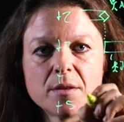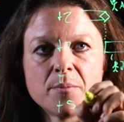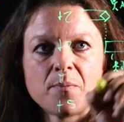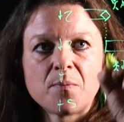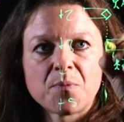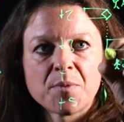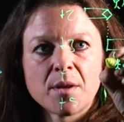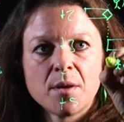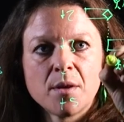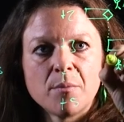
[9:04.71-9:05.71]
them,
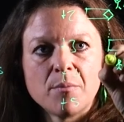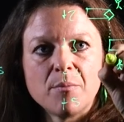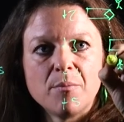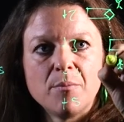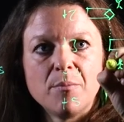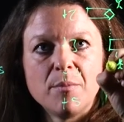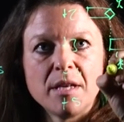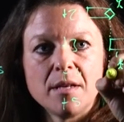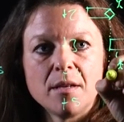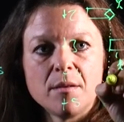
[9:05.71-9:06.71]

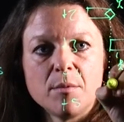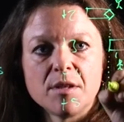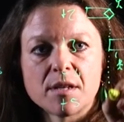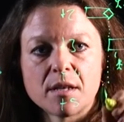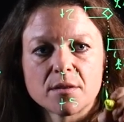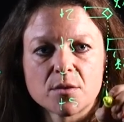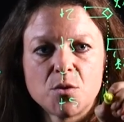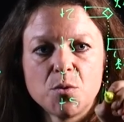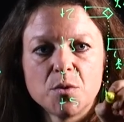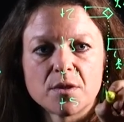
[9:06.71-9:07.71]
maybe task
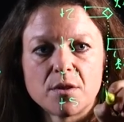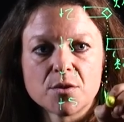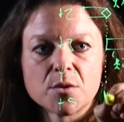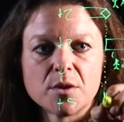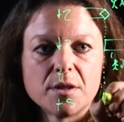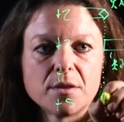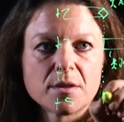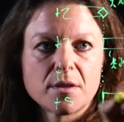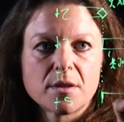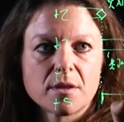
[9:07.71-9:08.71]
2 is also gonna,
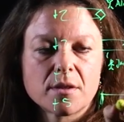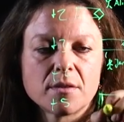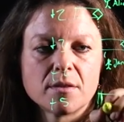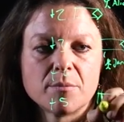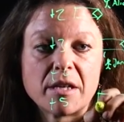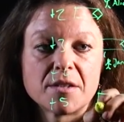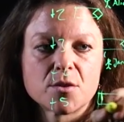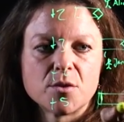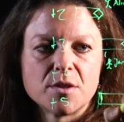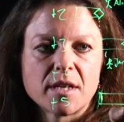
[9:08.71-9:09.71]
the
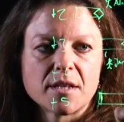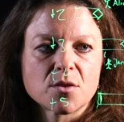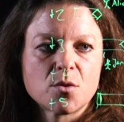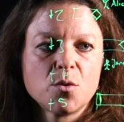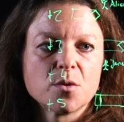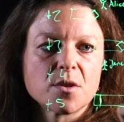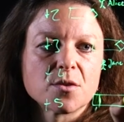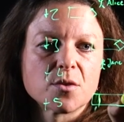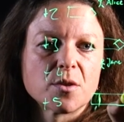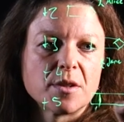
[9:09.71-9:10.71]
milestone in task 2 is
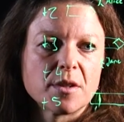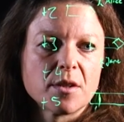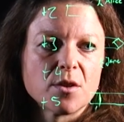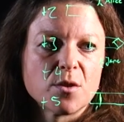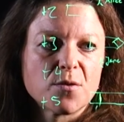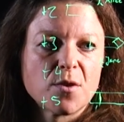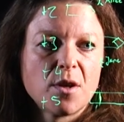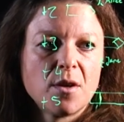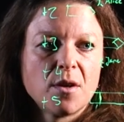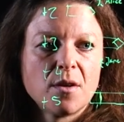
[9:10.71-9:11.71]
also gonna kick off
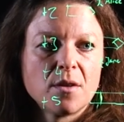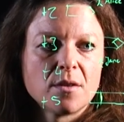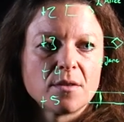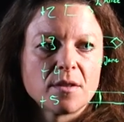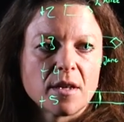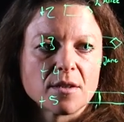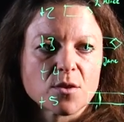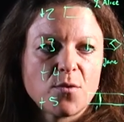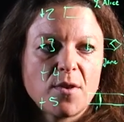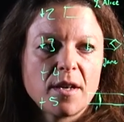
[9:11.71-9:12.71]
task
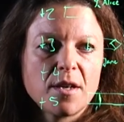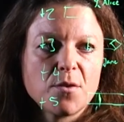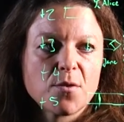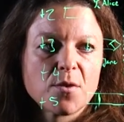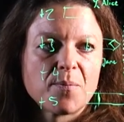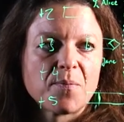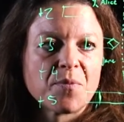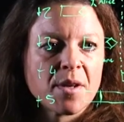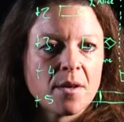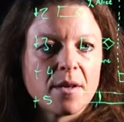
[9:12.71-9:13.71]
5.
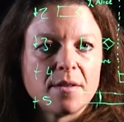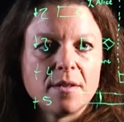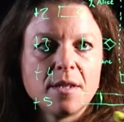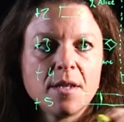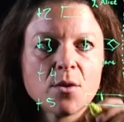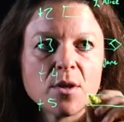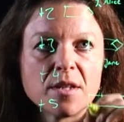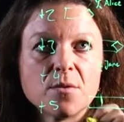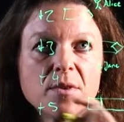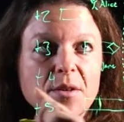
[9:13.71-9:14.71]
And then here
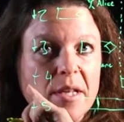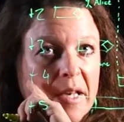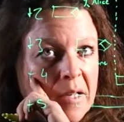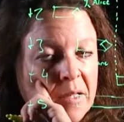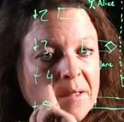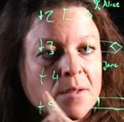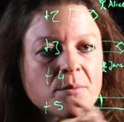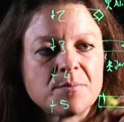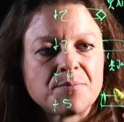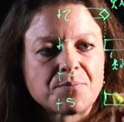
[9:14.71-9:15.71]
at the very end,
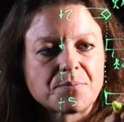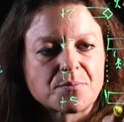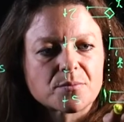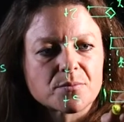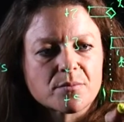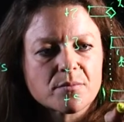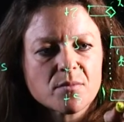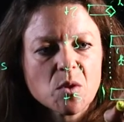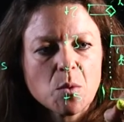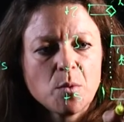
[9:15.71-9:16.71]

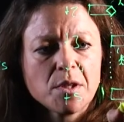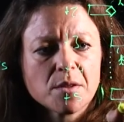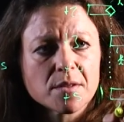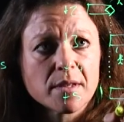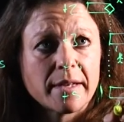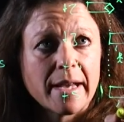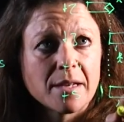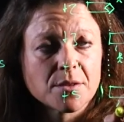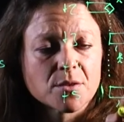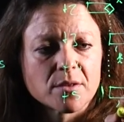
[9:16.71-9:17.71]
we can assign
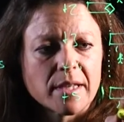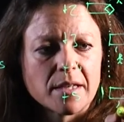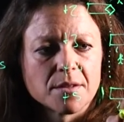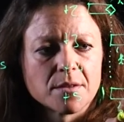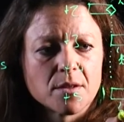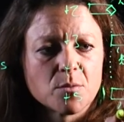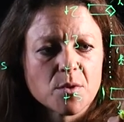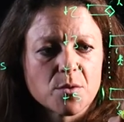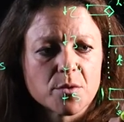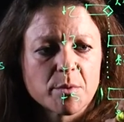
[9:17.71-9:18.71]
Alice, because Alice is done with
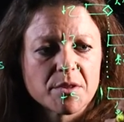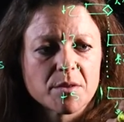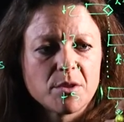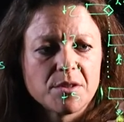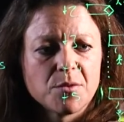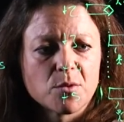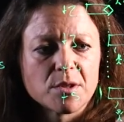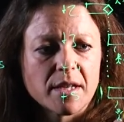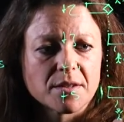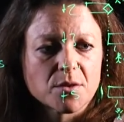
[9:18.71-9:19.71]
her responsibility for
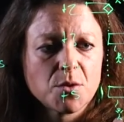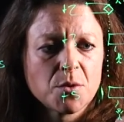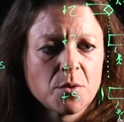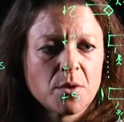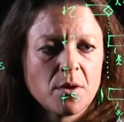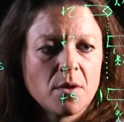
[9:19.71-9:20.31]
task 2.